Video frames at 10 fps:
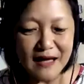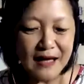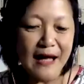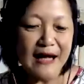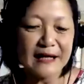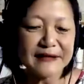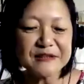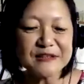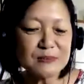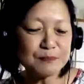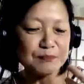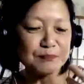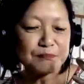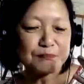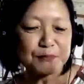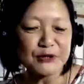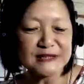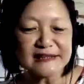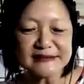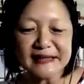I think this
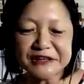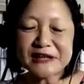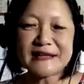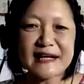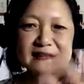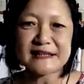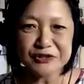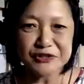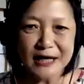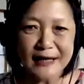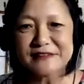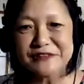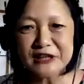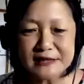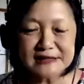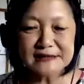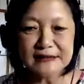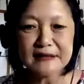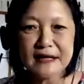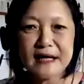presentation has its challenges
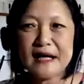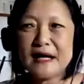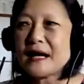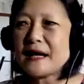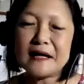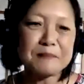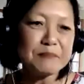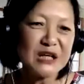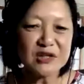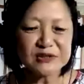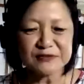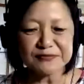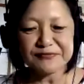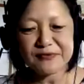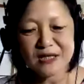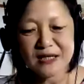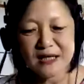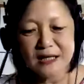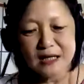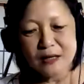um, because of
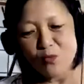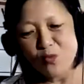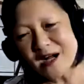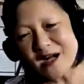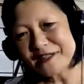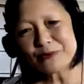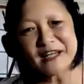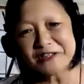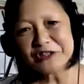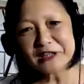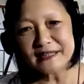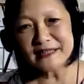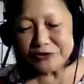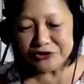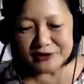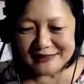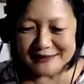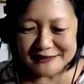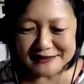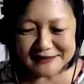wide ranging
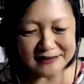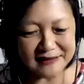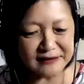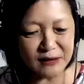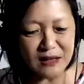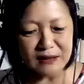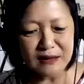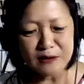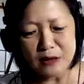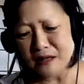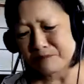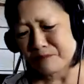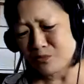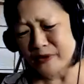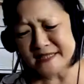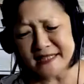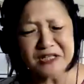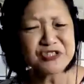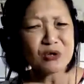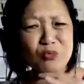interests, and uh, uh, um, we teach a
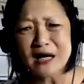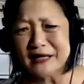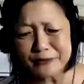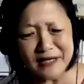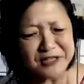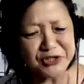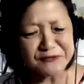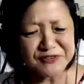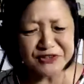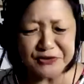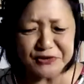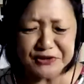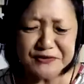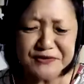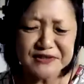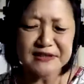wide range of students.